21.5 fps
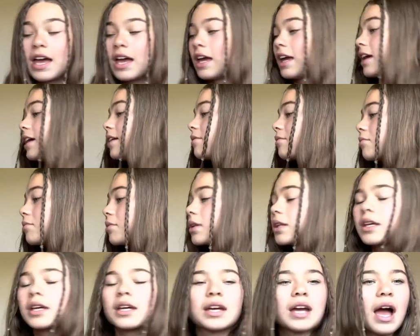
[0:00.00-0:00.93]
It
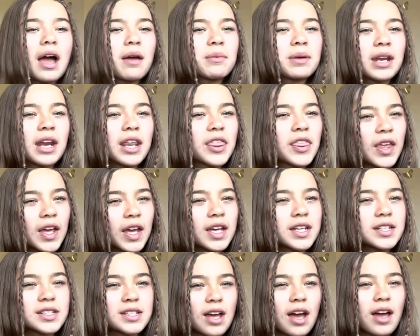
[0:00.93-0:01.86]
really, I mean, I think
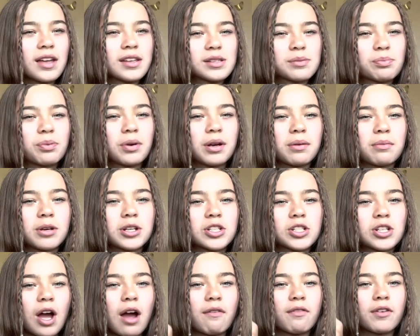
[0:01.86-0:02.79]
it does pretty
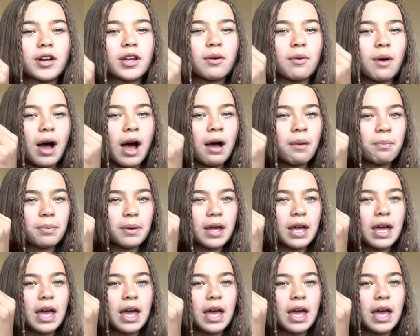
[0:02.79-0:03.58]
much cover you up,